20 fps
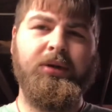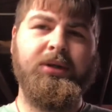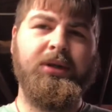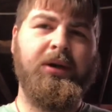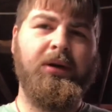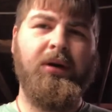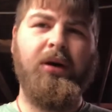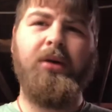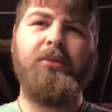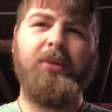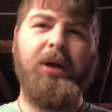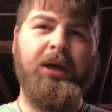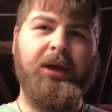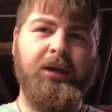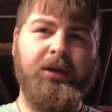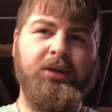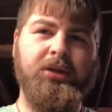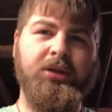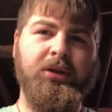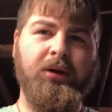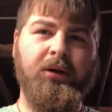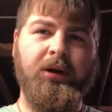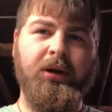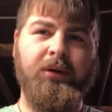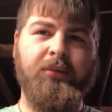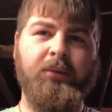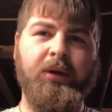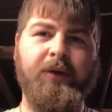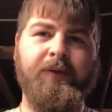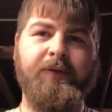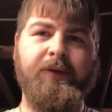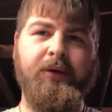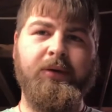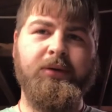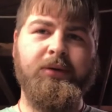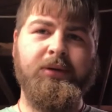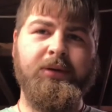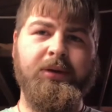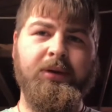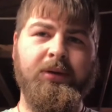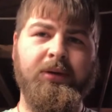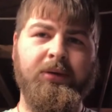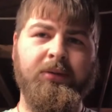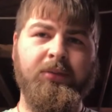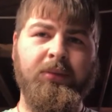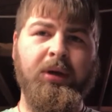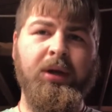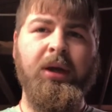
They're on my Instagram, like photos of them,